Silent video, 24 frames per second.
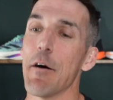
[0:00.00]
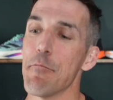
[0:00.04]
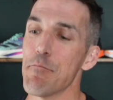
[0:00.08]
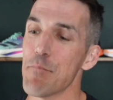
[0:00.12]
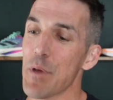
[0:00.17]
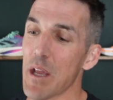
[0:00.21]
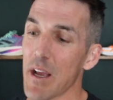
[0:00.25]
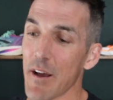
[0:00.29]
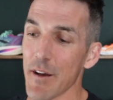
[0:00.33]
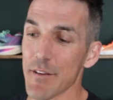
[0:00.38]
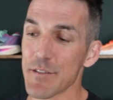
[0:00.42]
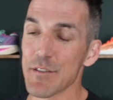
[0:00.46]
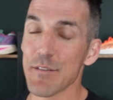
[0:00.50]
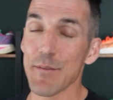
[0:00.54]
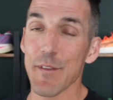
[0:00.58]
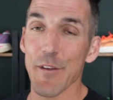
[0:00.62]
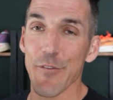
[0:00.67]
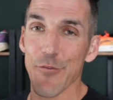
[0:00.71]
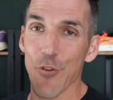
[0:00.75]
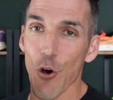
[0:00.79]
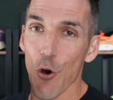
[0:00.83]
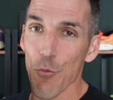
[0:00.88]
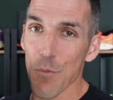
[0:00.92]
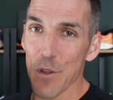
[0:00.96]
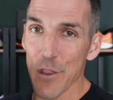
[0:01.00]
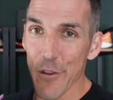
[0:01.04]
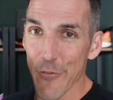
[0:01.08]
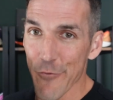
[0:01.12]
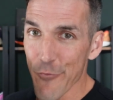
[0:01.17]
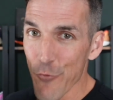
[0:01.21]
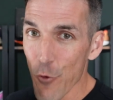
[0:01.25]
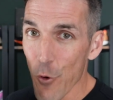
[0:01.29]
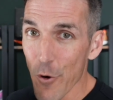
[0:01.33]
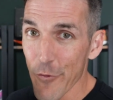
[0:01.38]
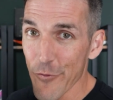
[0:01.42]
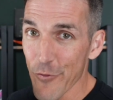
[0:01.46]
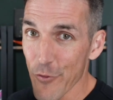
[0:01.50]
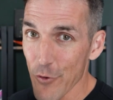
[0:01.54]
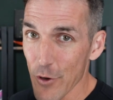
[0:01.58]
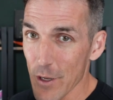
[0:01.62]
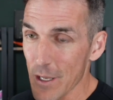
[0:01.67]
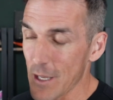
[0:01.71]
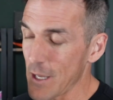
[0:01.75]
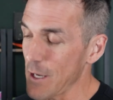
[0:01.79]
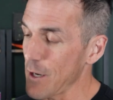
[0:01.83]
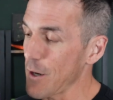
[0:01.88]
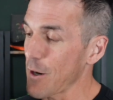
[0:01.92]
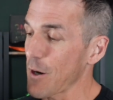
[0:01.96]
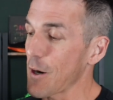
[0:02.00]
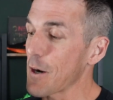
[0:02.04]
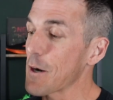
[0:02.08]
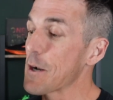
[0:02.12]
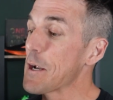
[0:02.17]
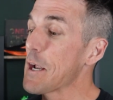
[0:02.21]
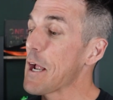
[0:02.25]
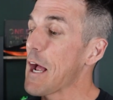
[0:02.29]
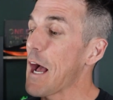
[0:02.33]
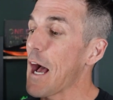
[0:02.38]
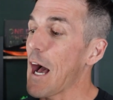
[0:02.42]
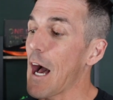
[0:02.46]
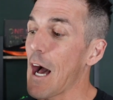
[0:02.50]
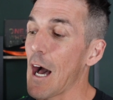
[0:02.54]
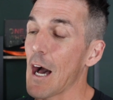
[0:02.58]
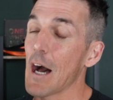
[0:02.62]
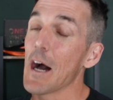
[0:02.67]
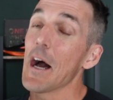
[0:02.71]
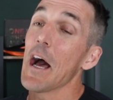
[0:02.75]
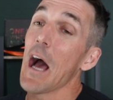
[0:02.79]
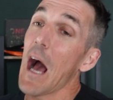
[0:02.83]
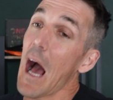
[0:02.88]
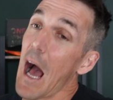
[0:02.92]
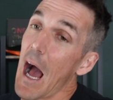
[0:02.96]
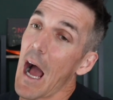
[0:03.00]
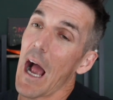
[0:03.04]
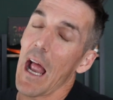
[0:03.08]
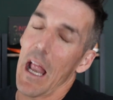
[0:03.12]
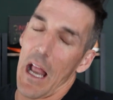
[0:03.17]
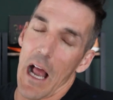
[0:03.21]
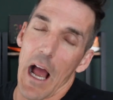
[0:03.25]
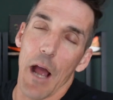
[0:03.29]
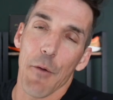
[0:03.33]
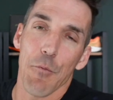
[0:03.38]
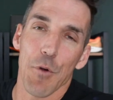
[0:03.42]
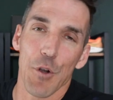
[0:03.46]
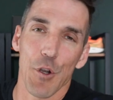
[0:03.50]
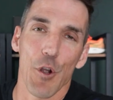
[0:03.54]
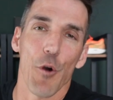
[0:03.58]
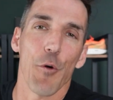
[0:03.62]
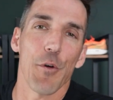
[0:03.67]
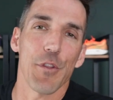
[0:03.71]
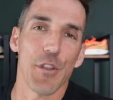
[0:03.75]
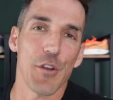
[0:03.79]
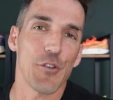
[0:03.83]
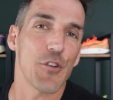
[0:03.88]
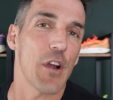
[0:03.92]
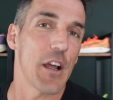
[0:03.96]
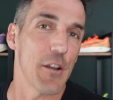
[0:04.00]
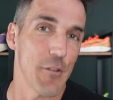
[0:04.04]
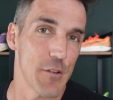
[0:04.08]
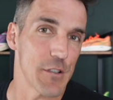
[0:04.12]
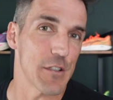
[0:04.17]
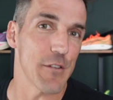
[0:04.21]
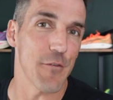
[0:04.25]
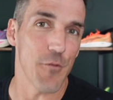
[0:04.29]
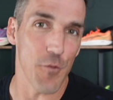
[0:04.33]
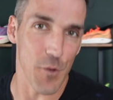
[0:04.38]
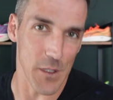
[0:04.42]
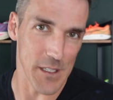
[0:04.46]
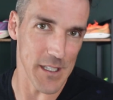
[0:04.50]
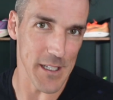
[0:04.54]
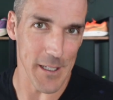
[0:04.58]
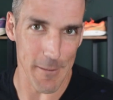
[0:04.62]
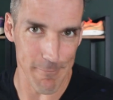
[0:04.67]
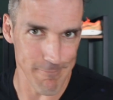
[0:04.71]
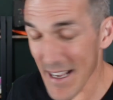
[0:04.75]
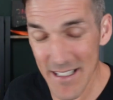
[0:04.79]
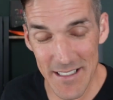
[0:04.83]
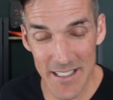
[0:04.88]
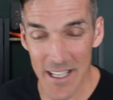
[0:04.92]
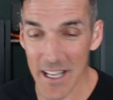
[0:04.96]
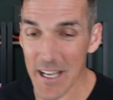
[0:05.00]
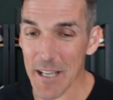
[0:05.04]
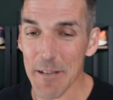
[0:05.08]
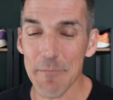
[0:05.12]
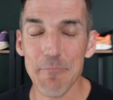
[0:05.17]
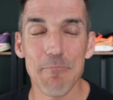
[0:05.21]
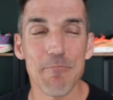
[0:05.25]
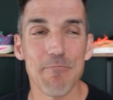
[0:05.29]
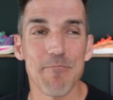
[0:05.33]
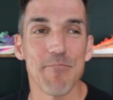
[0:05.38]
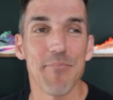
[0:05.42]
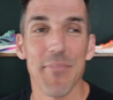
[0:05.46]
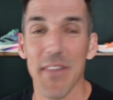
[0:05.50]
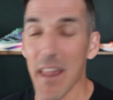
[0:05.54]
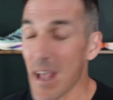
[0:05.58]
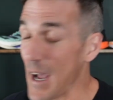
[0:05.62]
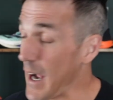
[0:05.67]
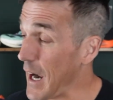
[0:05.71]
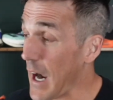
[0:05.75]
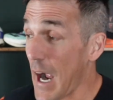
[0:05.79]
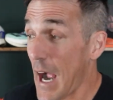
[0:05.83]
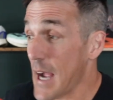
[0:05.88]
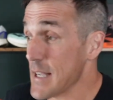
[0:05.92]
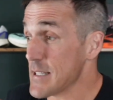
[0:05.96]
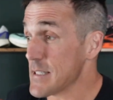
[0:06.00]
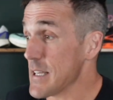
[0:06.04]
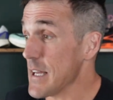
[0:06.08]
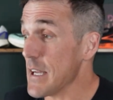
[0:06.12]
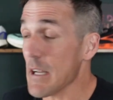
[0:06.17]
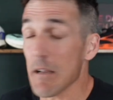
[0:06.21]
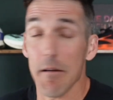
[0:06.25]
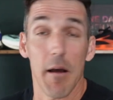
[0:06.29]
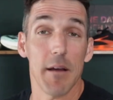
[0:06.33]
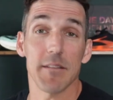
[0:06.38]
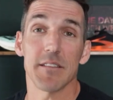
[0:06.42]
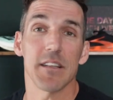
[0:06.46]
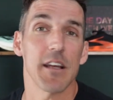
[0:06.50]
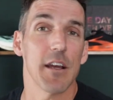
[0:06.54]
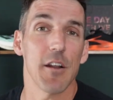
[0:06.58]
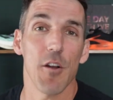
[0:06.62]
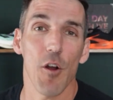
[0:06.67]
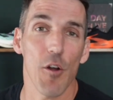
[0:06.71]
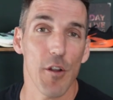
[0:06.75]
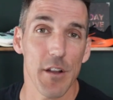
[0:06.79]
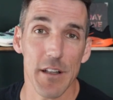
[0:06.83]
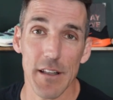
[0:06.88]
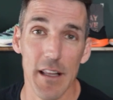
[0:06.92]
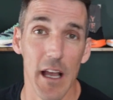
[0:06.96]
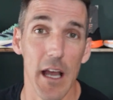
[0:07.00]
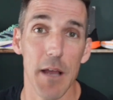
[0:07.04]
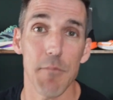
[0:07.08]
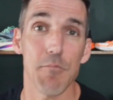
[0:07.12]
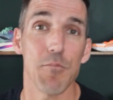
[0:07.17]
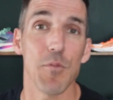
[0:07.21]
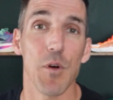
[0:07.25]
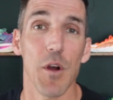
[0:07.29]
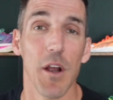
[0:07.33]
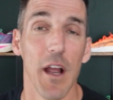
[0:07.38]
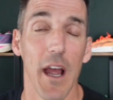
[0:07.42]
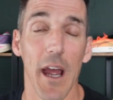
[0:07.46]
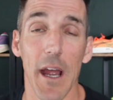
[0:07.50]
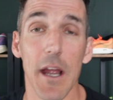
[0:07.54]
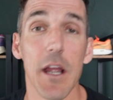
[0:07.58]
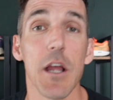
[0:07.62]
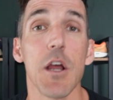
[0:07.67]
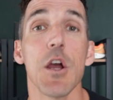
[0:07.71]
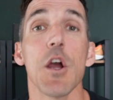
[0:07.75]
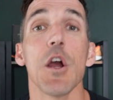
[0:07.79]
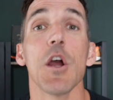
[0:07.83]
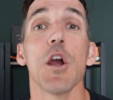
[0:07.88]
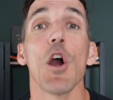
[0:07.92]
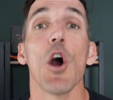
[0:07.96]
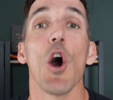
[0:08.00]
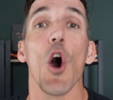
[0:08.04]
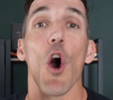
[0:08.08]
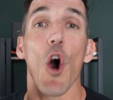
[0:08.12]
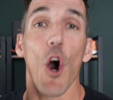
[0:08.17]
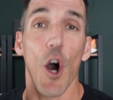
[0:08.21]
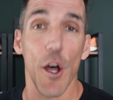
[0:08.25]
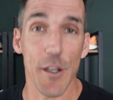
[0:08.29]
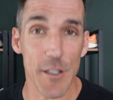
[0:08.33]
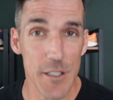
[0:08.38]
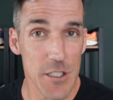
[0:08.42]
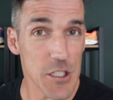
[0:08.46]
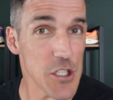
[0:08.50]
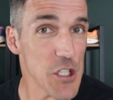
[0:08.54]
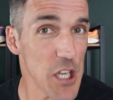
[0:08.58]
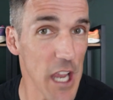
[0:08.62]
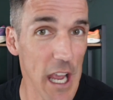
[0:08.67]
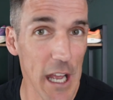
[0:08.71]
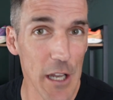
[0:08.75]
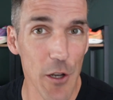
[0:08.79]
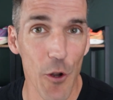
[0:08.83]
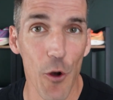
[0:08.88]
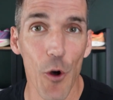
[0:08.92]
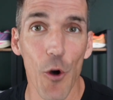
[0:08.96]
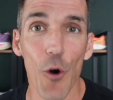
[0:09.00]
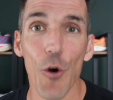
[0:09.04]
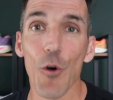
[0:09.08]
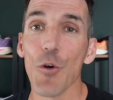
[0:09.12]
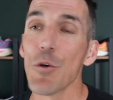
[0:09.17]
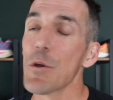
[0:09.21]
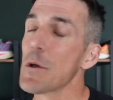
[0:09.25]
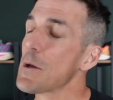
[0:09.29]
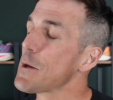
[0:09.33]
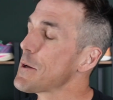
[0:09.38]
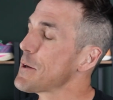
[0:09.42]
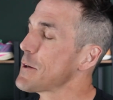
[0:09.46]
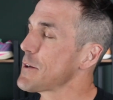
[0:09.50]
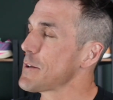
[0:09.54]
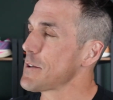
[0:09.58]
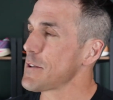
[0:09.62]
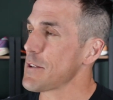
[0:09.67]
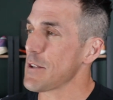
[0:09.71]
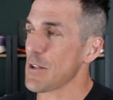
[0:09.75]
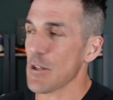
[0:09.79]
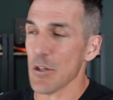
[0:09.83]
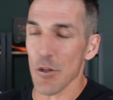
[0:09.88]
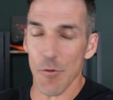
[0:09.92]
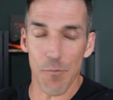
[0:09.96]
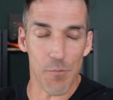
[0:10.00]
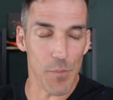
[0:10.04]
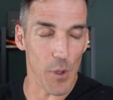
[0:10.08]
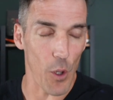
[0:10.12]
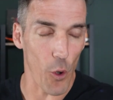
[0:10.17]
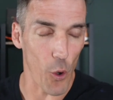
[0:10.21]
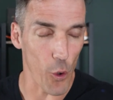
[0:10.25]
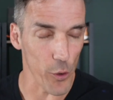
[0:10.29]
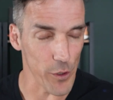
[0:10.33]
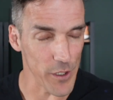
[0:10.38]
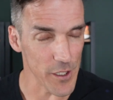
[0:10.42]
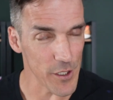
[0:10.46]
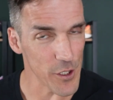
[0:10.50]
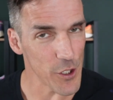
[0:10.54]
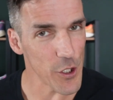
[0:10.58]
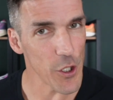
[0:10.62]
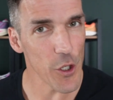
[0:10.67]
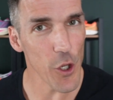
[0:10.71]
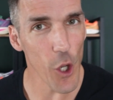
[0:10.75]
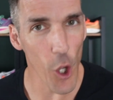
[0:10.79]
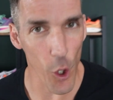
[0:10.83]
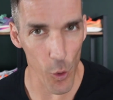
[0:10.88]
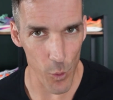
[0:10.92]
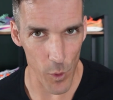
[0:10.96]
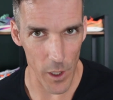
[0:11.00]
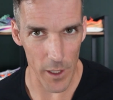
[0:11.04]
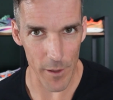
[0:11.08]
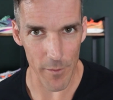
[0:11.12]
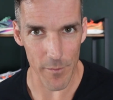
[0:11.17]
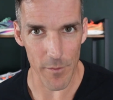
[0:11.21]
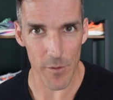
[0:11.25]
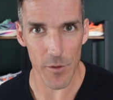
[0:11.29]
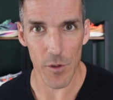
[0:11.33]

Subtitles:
because of the foam in the forefoot here, I would go with the Trinoosa 14. I say it all the time, okay? On this channel, beholden to no one.